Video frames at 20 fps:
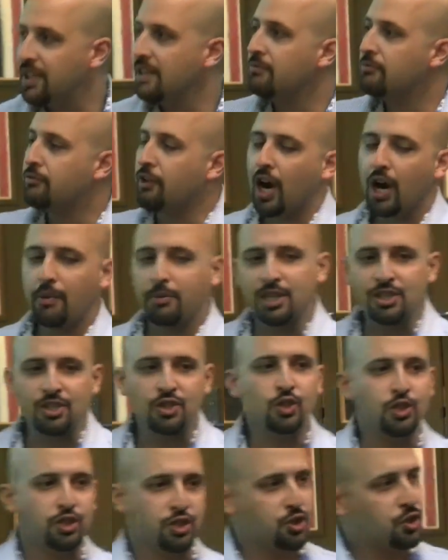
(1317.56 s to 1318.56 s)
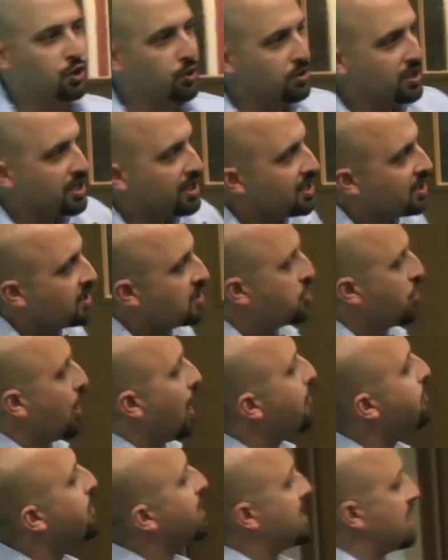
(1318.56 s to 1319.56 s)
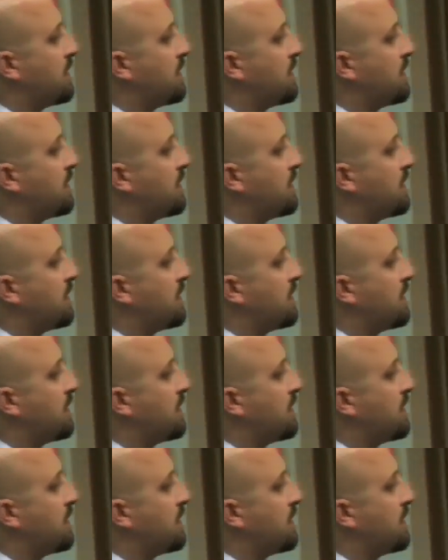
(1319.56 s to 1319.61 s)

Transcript: environment is not suited to driving at